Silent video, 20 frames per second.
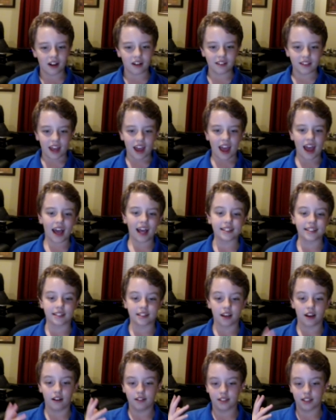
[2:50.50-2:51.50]
learned that
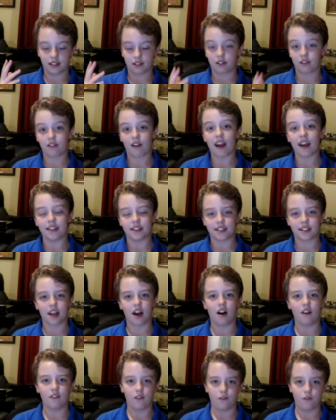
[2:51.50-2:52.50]
acetone is a great
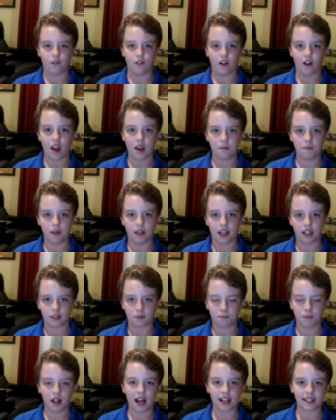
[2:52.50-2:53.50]
solvent for
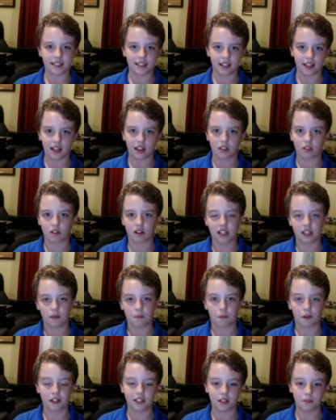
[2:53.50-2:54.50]
ABS plastic and
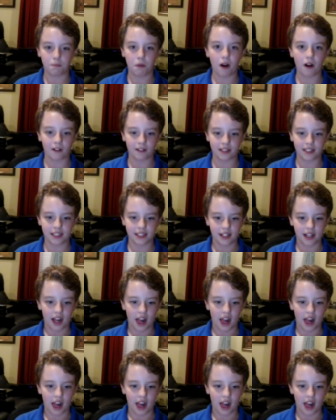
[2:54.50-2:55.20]
3D printed parts.